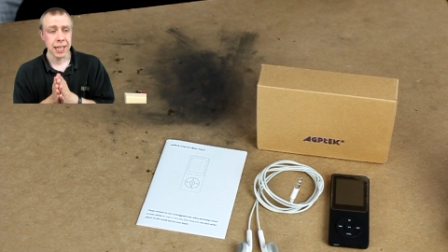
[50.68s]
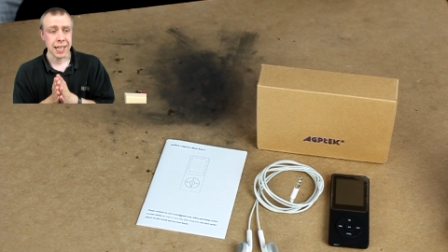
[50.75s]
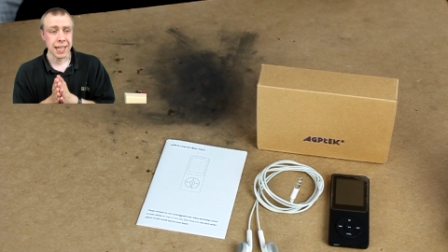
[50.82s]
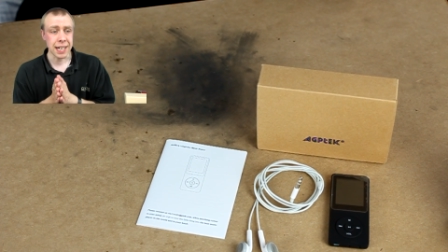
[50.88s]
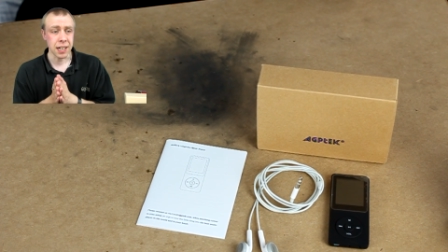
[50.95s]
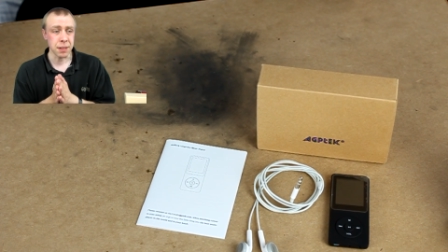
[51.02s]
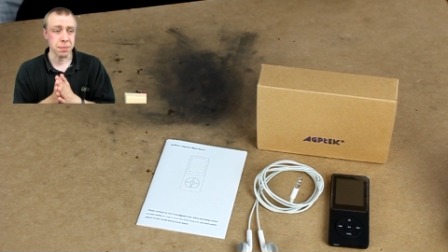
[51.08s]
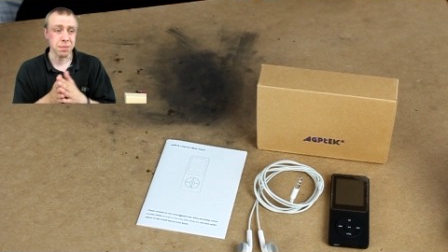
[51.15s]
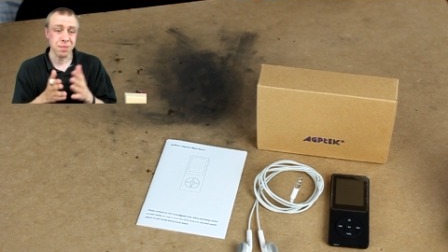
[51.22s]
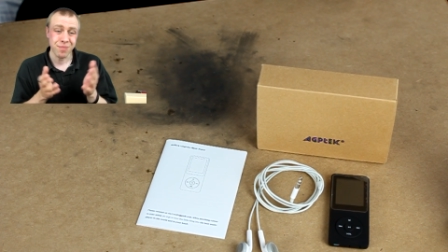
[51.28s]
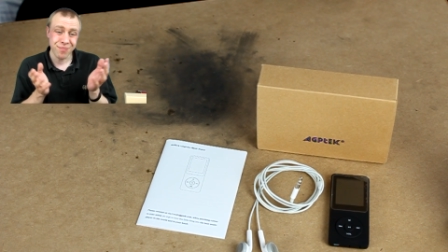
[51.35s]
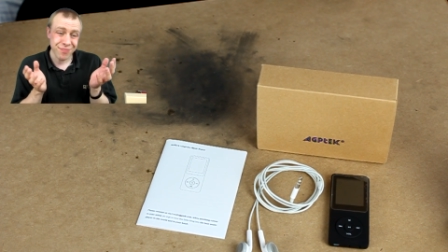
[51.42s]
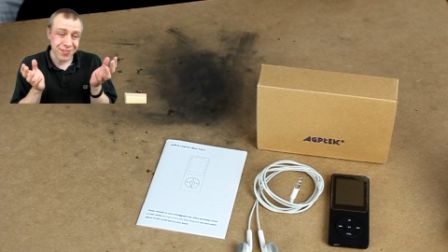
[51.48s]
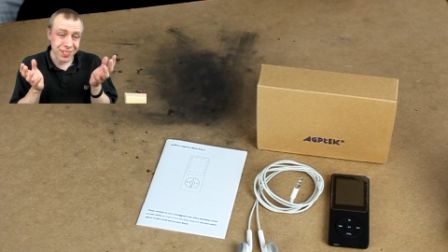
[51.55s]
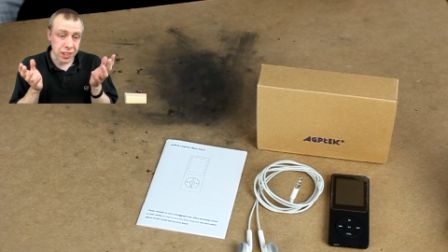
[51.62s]
As
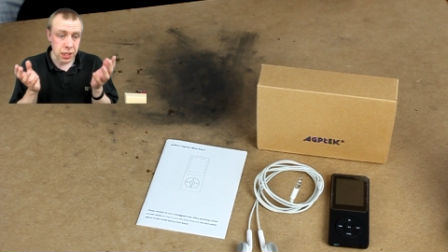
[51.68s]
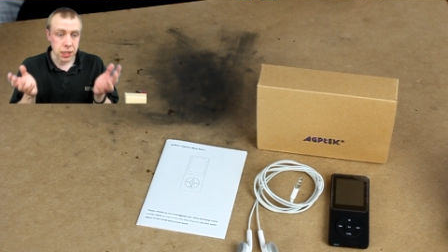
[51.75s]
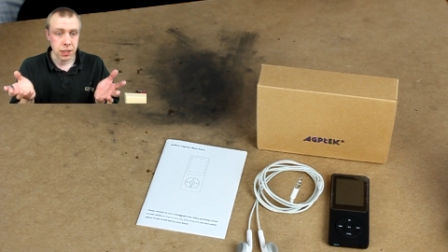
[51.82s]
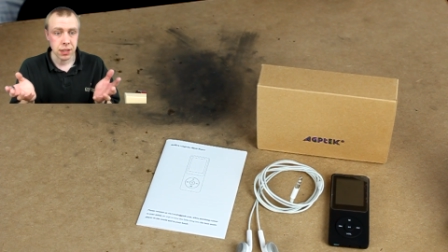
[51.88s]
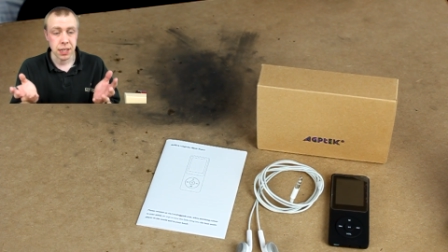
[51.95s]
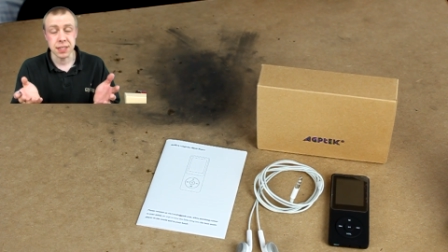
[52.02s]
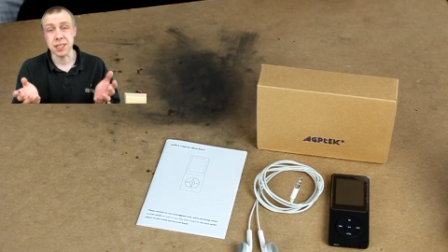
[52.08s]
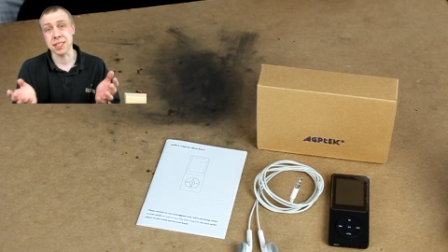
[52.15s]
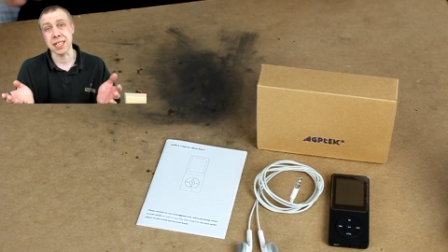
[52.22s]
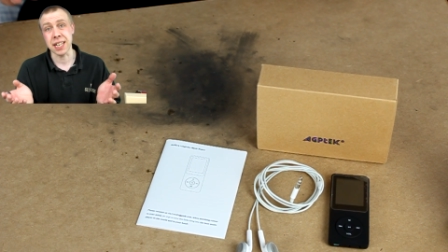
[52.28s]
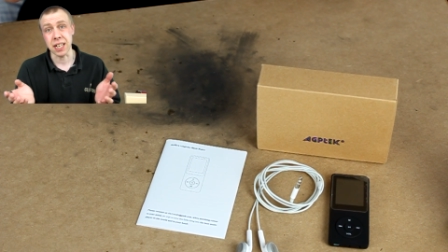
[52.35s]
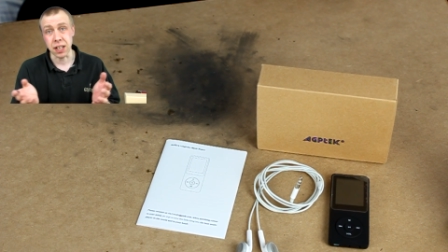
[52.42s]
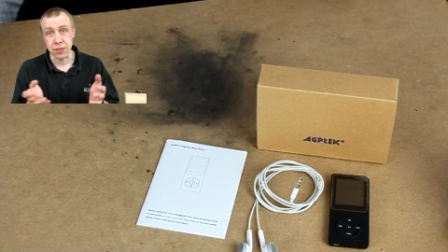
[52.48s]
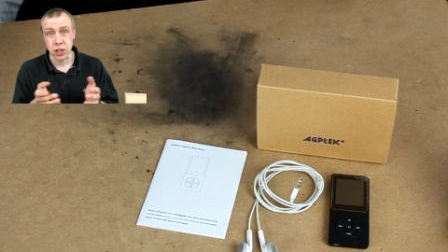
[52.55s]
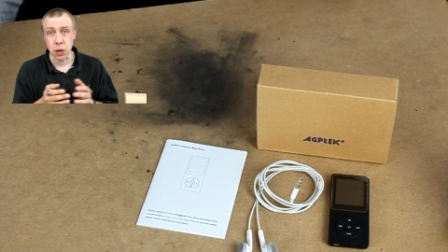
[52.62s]
I
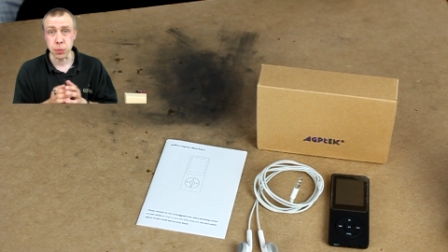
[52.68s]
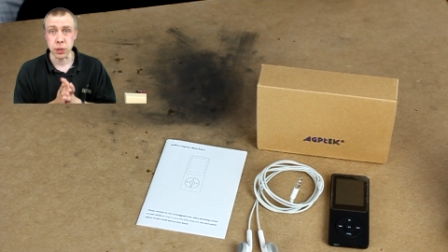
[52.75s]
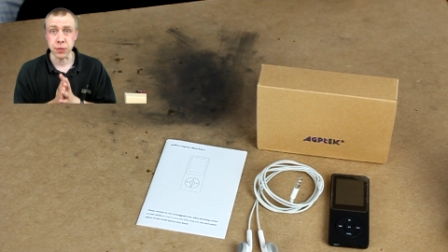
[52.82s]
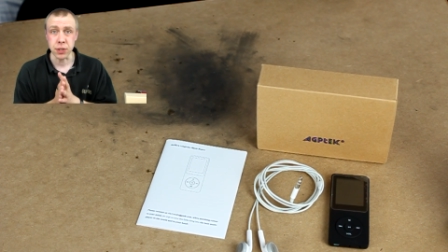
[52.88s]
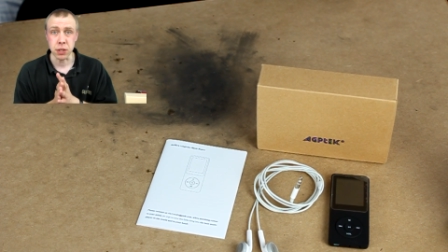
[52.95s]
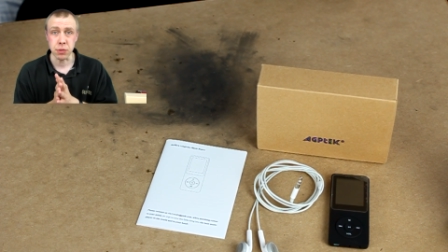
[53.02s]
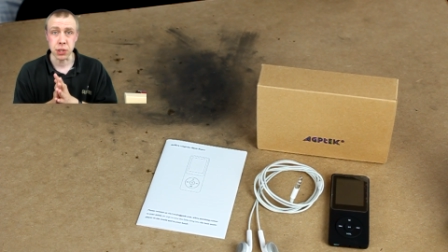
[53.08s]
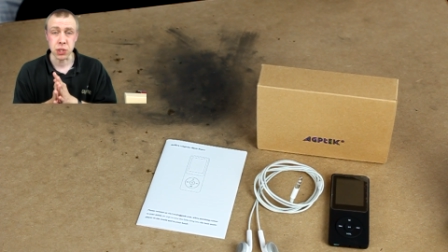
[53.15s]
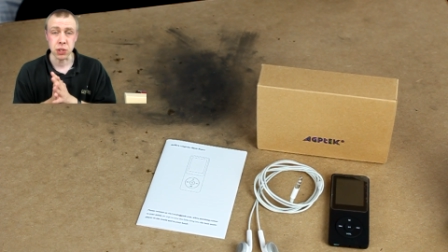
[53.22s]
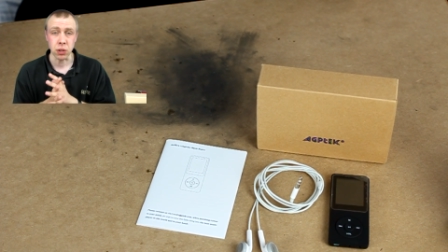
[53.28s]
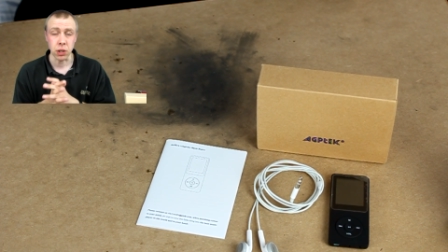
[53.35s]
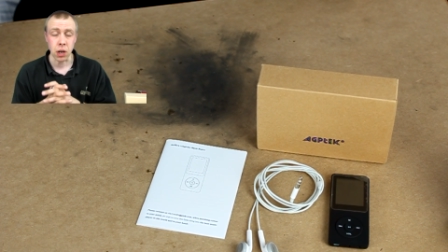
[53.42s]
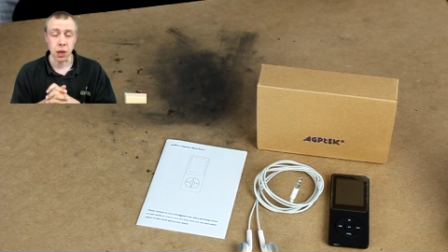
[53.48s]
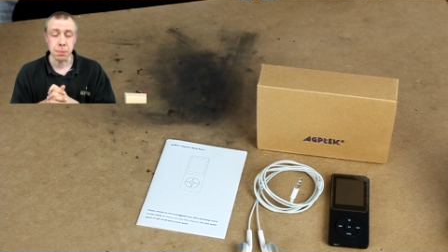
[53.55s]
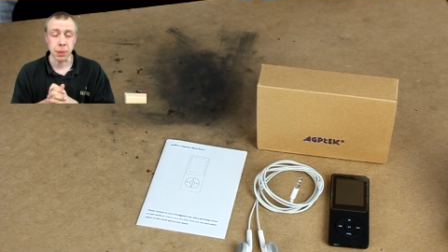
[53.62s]
say, I've got one of the
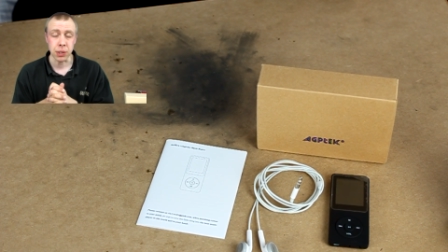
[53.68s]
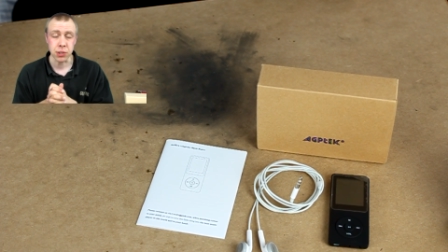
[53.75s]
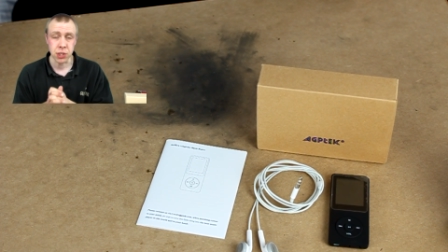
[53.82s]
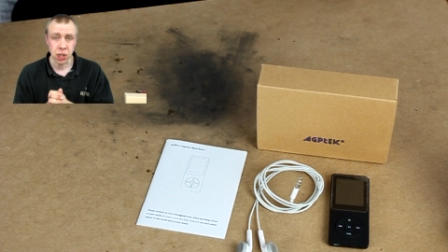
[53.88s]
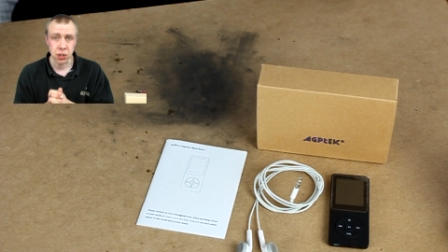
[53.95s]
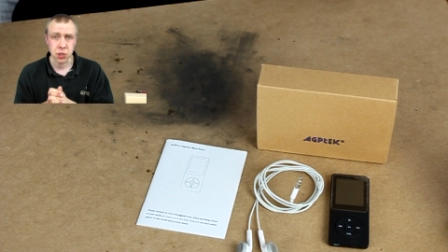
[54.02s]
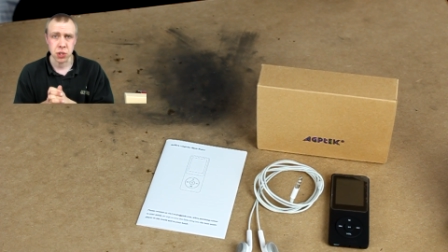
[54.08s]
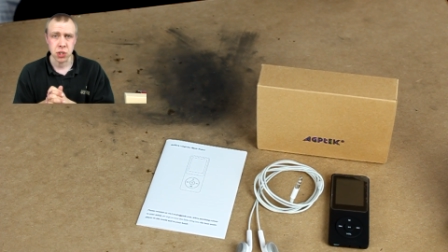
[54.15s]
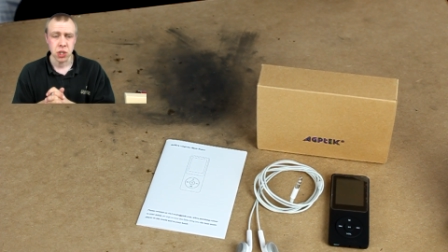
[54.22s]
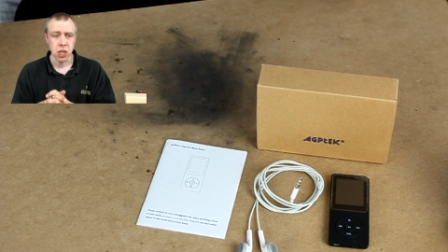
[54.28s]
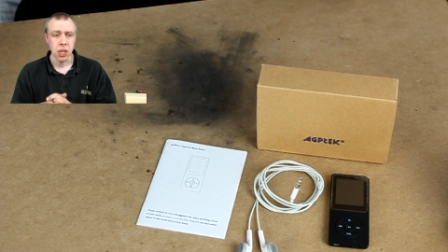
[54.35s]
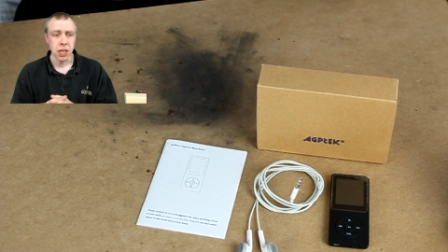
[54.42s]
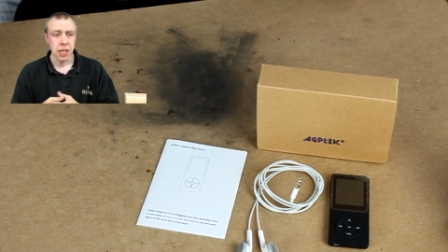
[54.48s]
original iPod Touch.